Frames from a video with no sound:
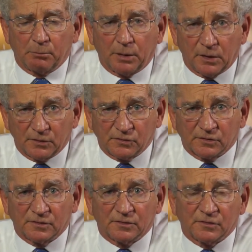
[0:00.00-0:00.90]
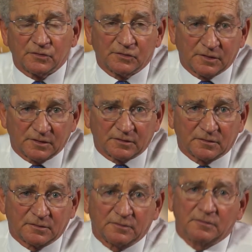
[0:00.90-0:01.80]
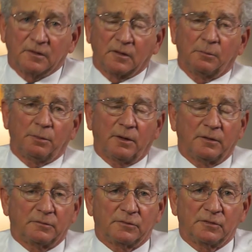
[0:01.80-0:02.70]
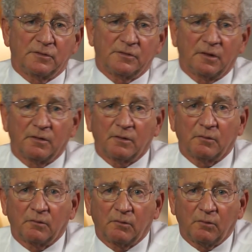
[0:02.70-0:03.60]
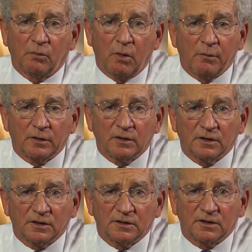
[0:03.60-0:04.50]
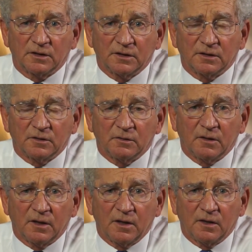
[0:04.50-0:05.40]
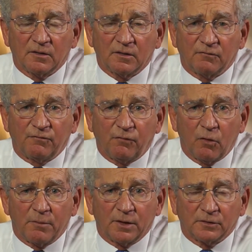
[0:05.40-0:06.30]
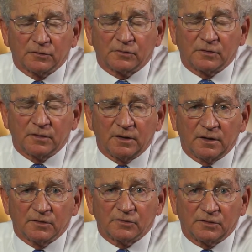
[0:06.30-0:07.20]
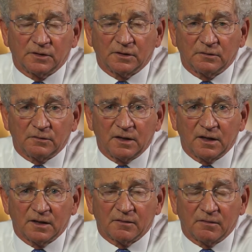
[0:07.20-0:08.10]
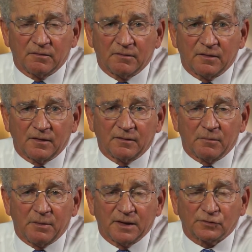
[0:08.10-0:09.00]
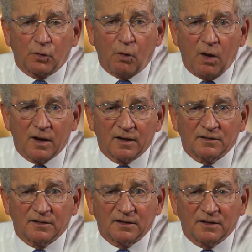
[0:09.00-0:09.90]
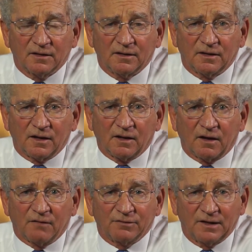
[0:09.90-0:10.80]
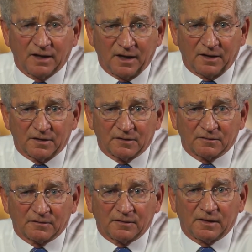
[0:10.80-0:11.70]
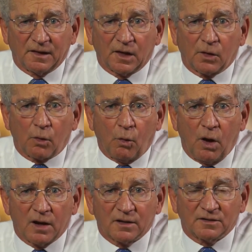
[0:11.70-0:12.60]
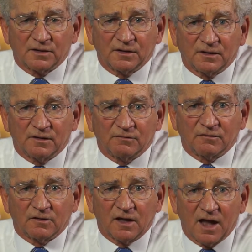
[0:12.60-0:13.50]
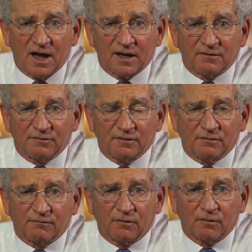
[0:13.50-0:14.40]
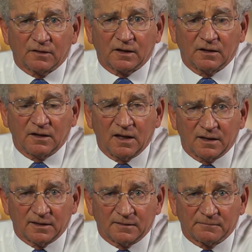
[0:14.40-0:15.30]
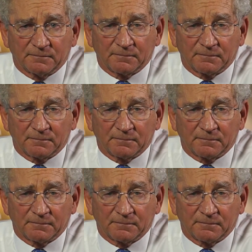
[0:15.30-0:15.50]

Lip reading: person-centered approach, so that what we're looking to do foremost is to get the best quality of care, quality of life for the client.